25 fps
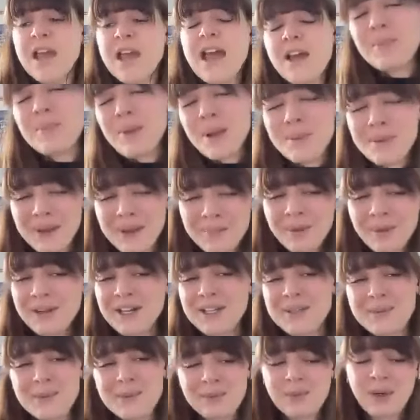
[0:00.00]
The Republican Party
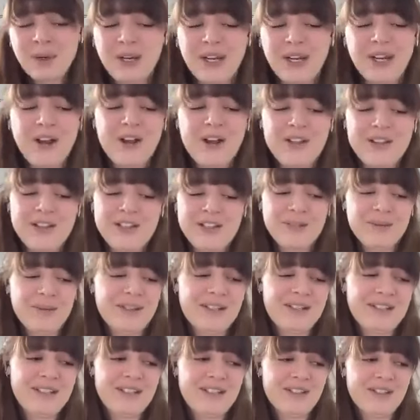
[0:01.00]
has been working on these
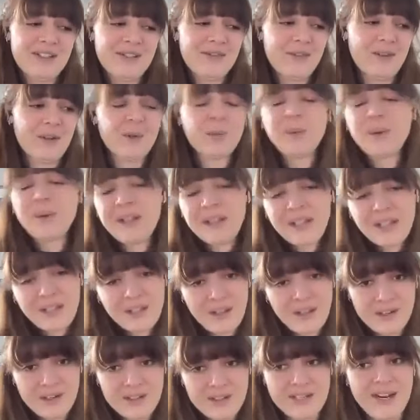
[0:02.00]
races for a really
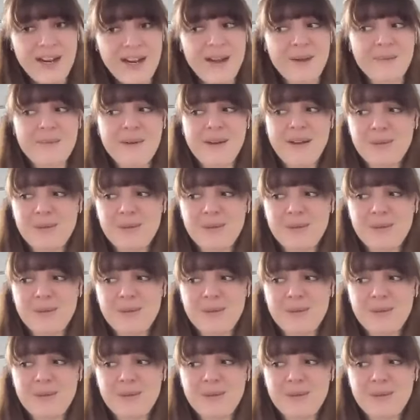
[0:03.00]
long time.